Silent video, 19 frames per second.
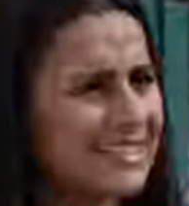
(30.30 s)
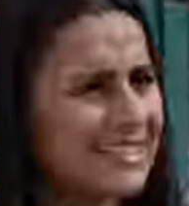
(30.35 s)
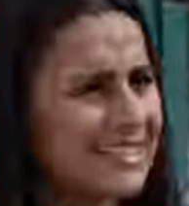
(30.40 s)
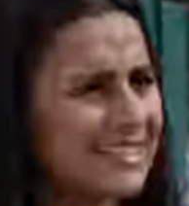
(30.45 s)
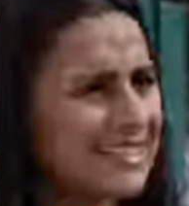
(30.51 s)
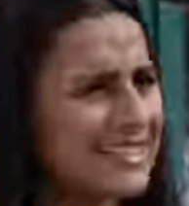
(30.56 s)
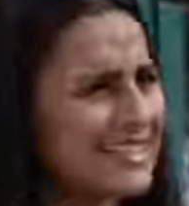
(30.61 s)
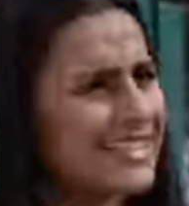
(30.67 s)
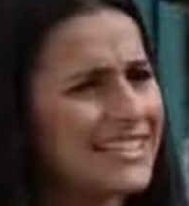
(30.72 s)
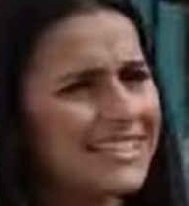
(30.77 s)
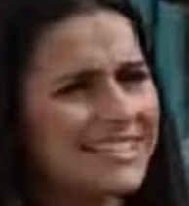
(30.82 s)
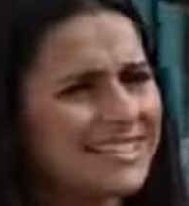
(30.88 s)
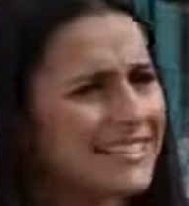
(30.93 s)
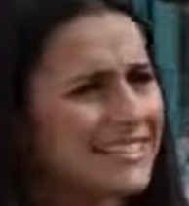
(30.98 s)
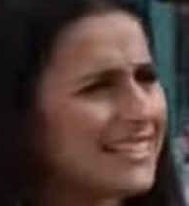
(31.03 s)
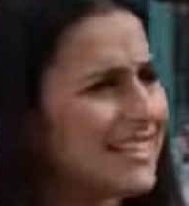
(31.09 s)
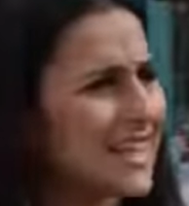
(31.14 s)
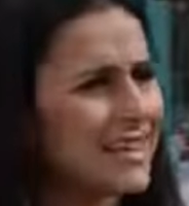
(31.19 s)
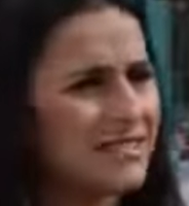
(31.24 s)
You just
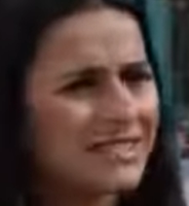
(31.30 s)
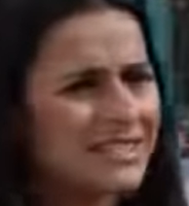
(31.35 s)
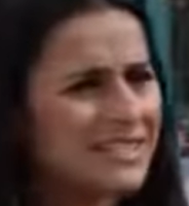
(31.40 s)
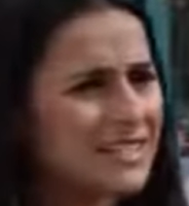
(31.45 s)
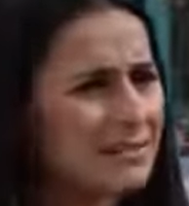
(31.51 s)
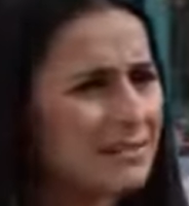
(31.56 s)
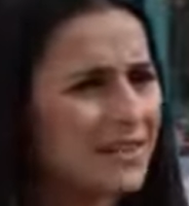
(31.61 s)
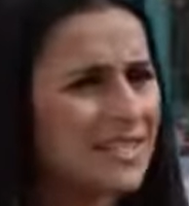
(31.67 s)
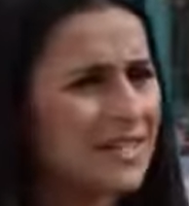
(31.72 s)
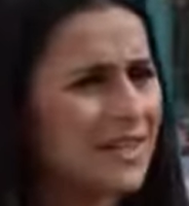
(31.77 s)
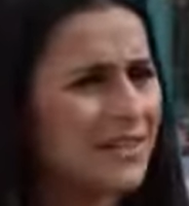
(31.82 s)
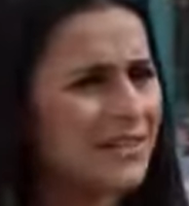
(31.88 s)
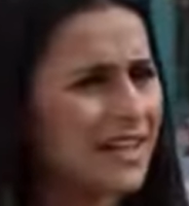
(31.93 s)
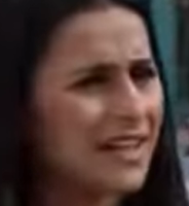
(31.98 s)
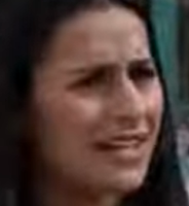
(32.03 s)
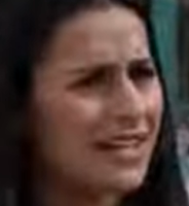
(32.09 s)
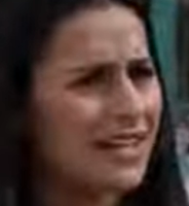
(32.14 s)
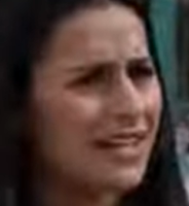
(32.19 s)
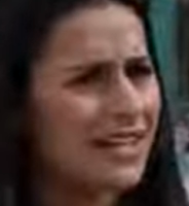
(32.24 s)
haven't seemed yourself
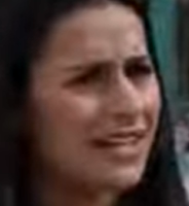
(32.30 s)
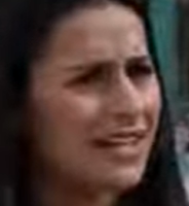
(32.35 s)
lately.